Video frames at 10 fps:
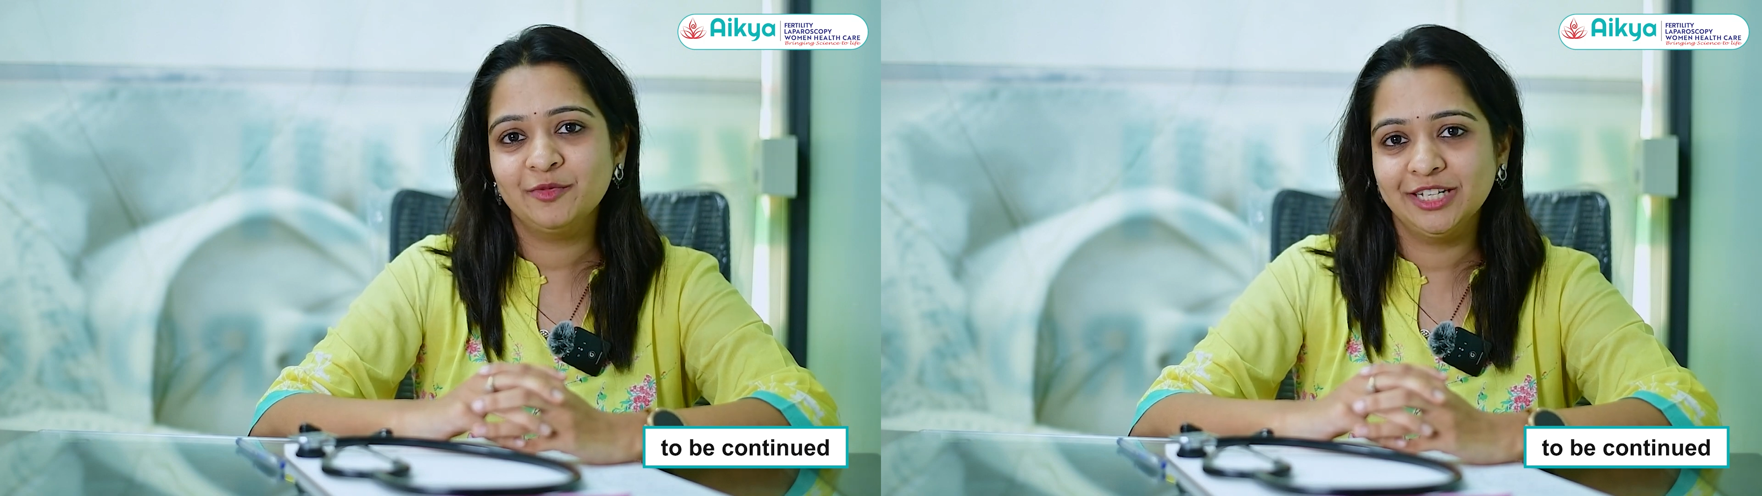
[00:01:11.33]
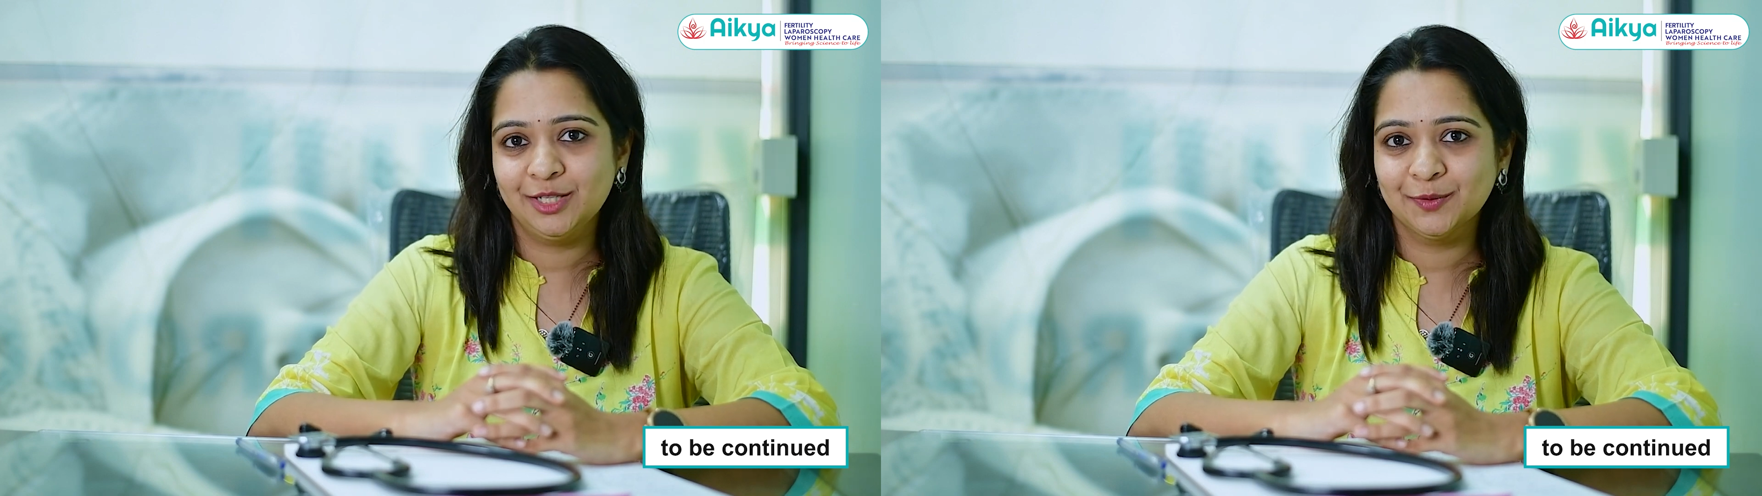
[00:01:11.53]

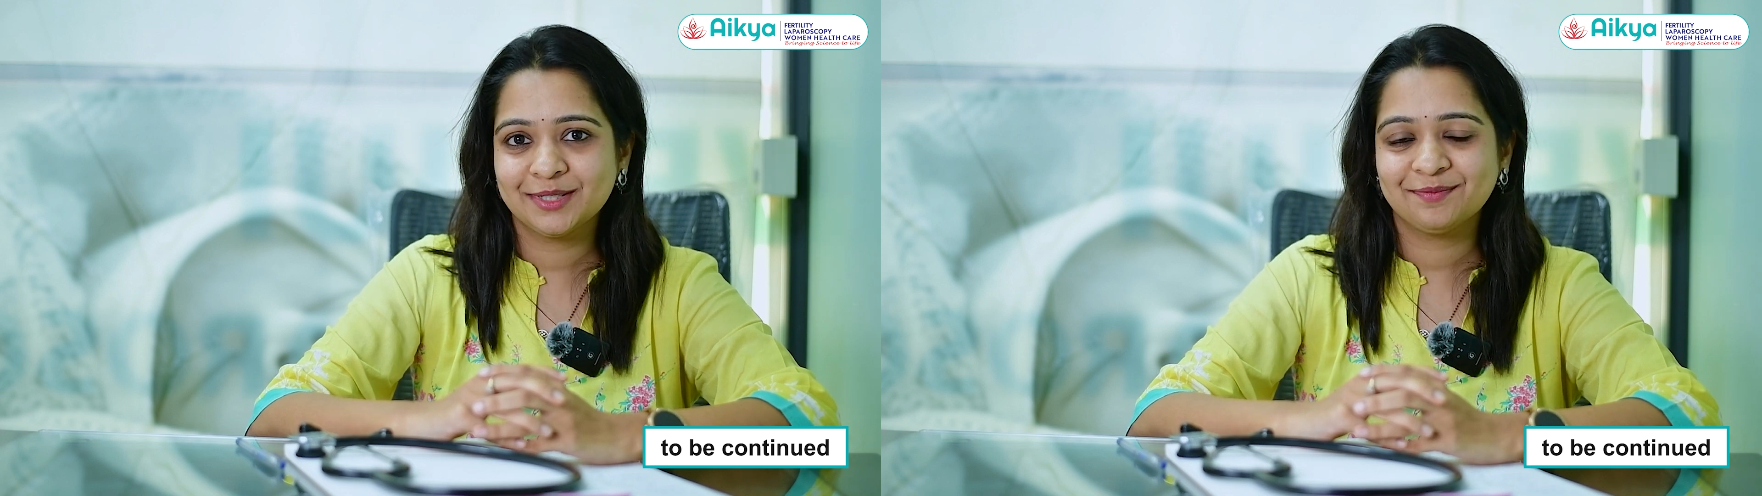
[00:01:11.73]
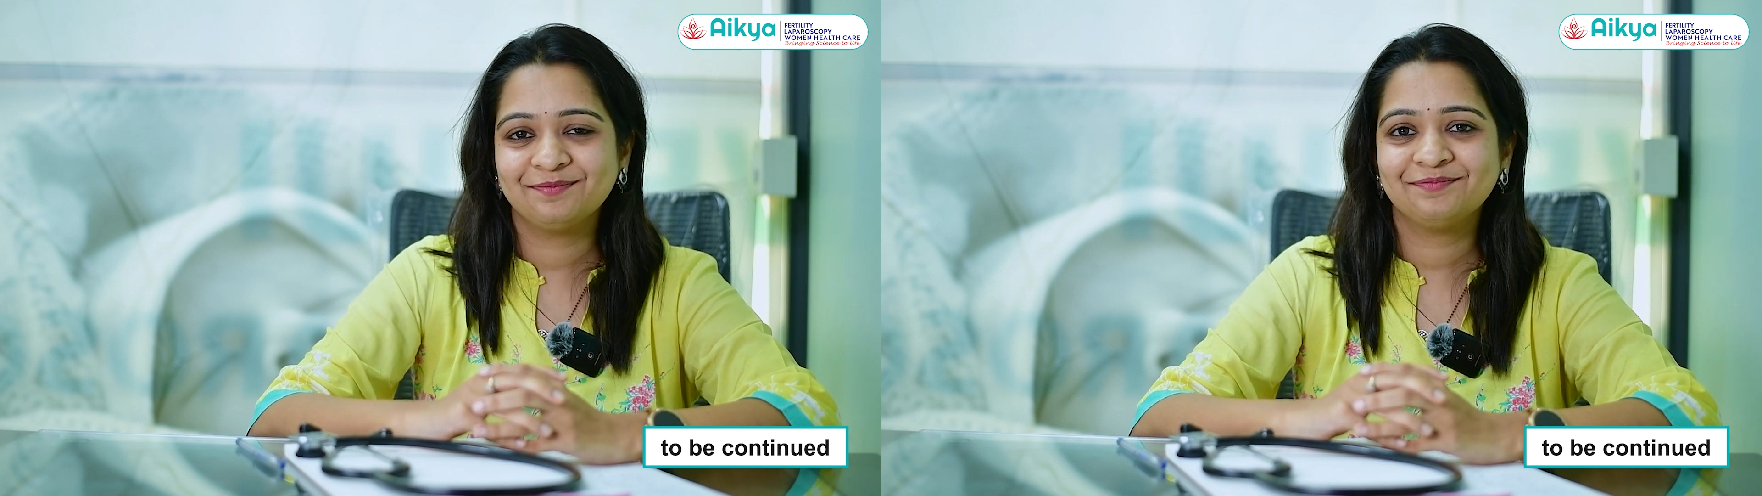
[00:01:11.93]

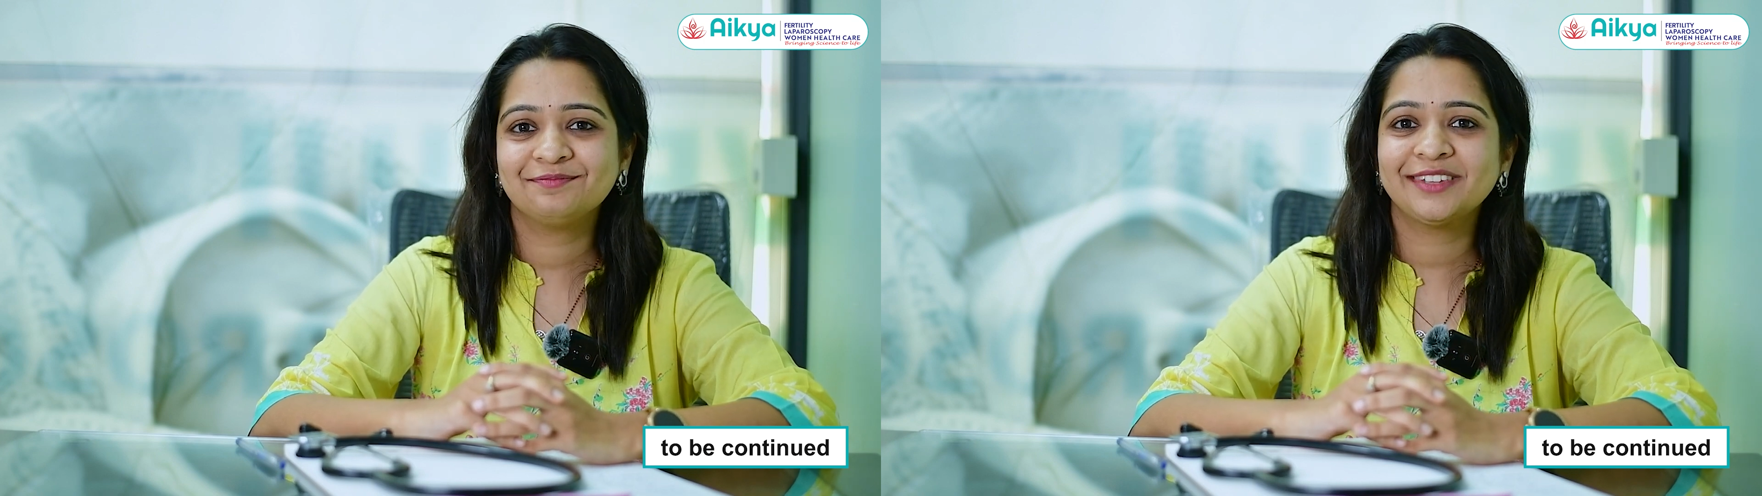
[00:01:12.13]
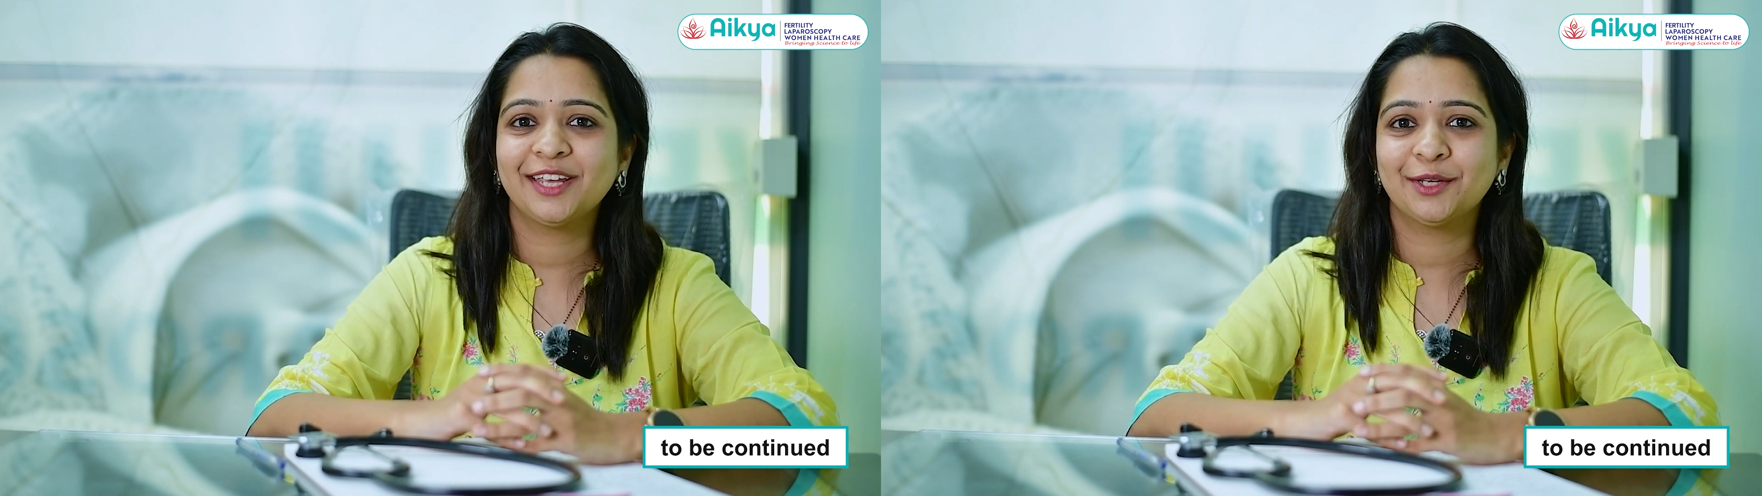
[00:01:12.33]
videos.
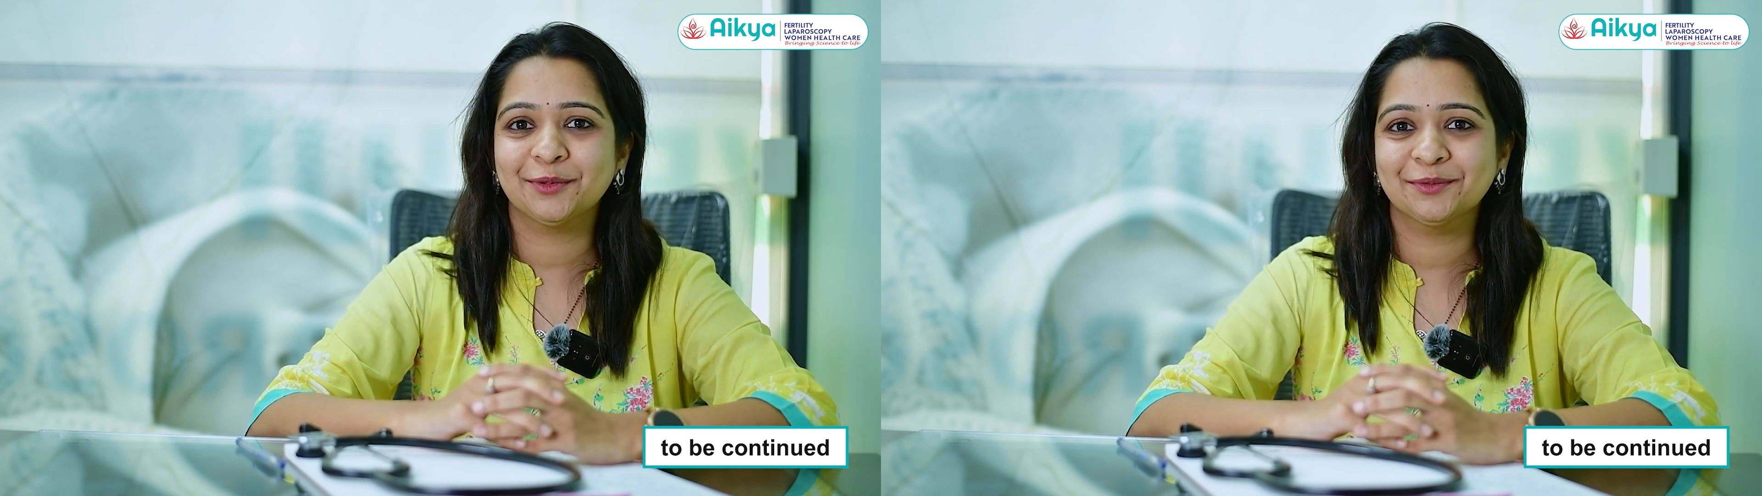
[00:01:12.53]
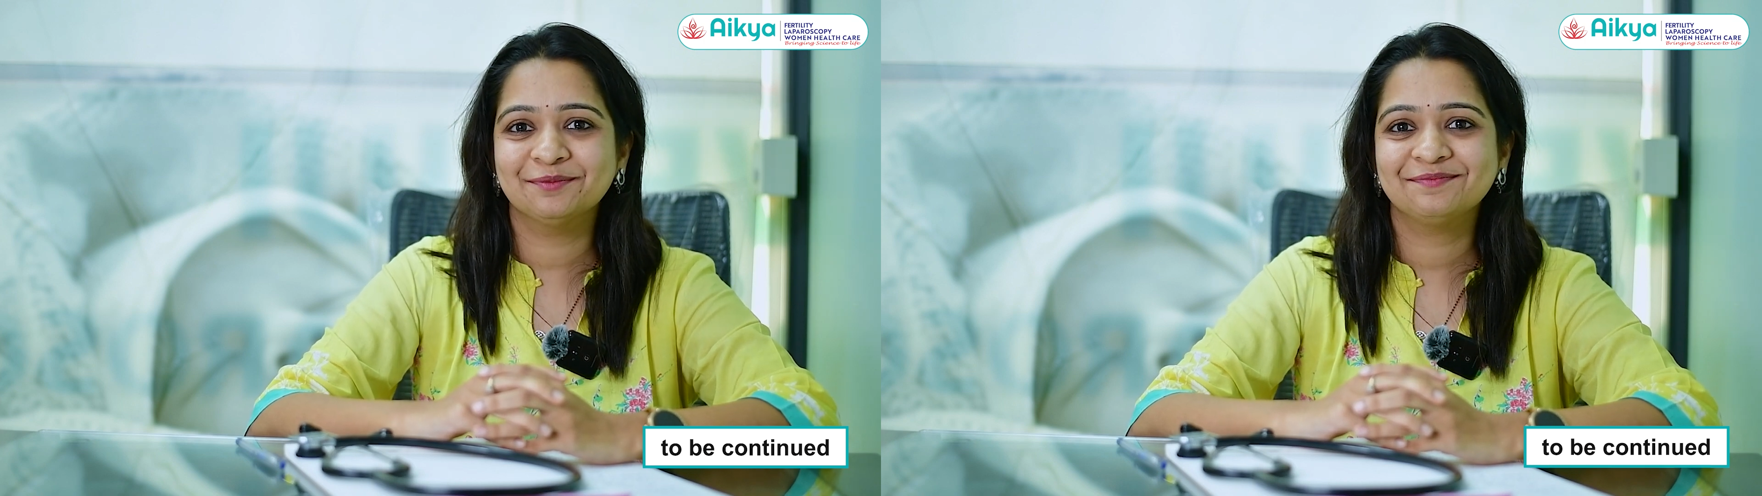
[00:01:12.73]
Thank you.